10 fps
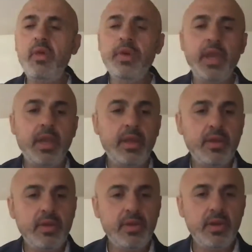Okay,
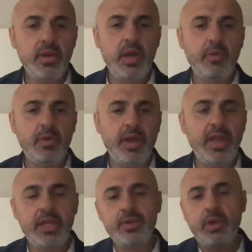are we
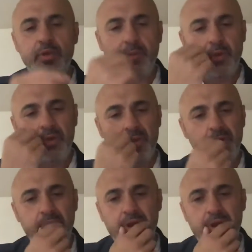ready? I, should, I was supposed to put